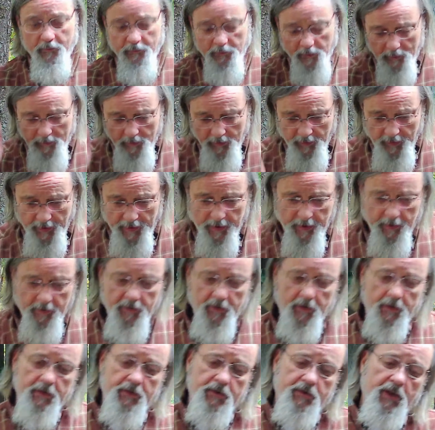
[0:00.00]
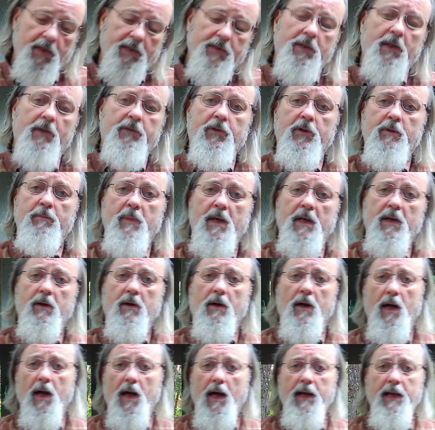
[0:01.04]
from there. The 600 men are
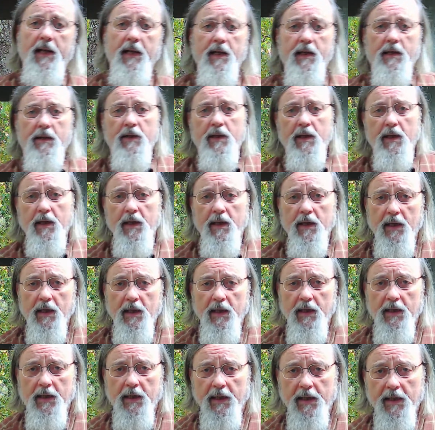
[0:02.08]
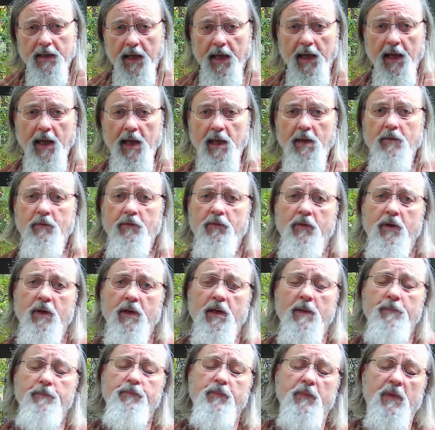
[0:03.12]
hiding in a cave,
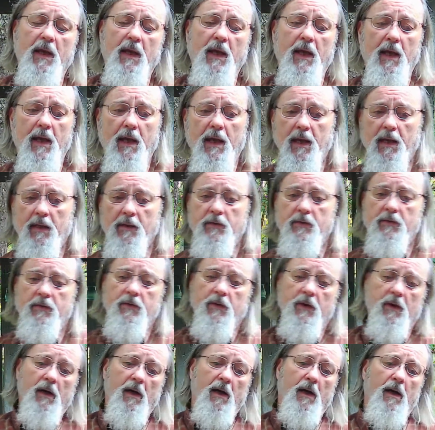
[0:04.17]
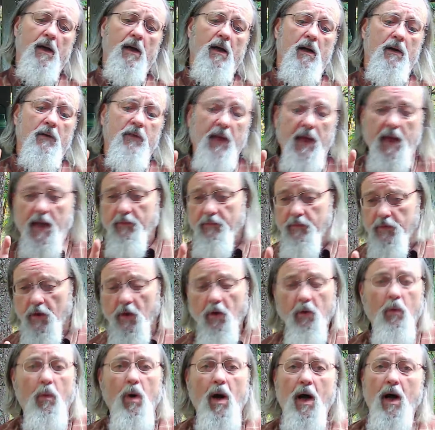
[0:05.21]
and they have no
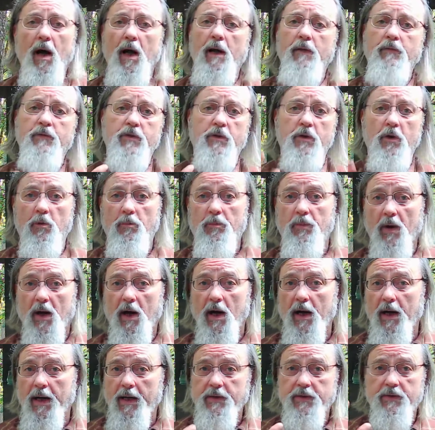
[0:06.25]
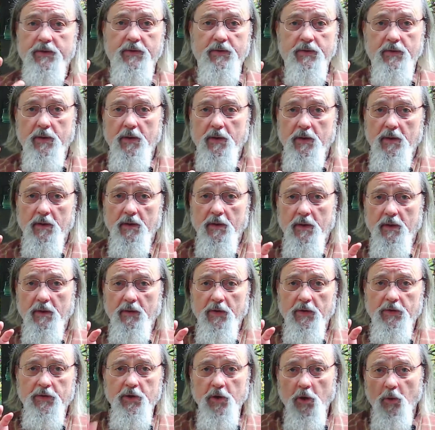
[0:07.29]
wives, no brides.
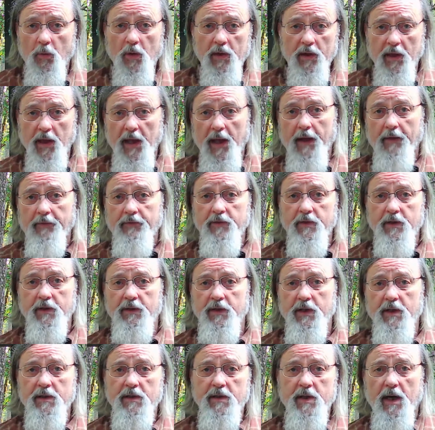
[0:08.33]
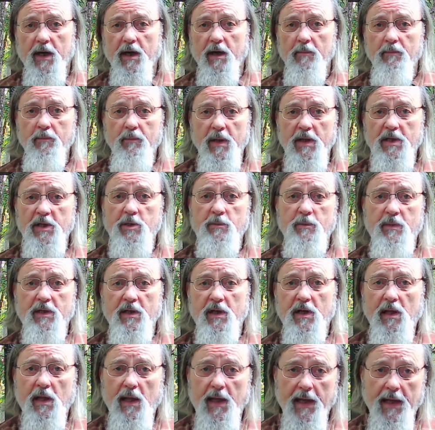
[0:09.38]
There's no one left in the entire Benjamin
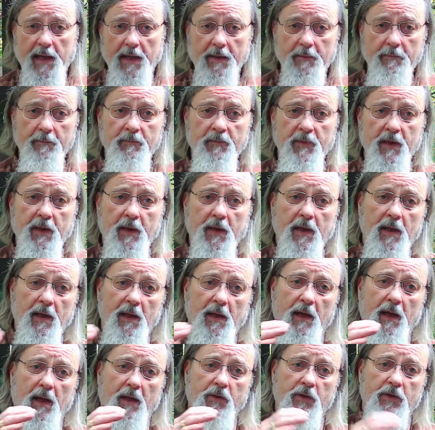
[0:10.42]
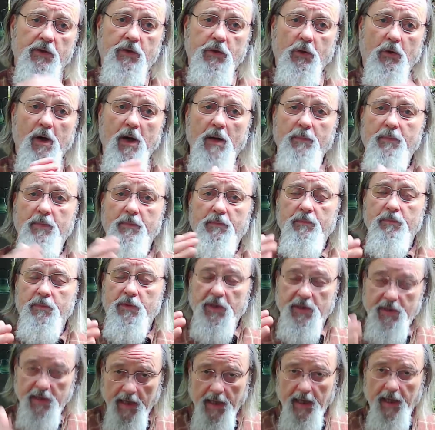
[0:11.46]
clan. And the story
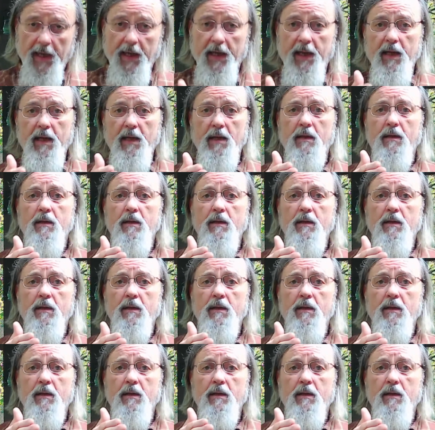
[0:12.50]
today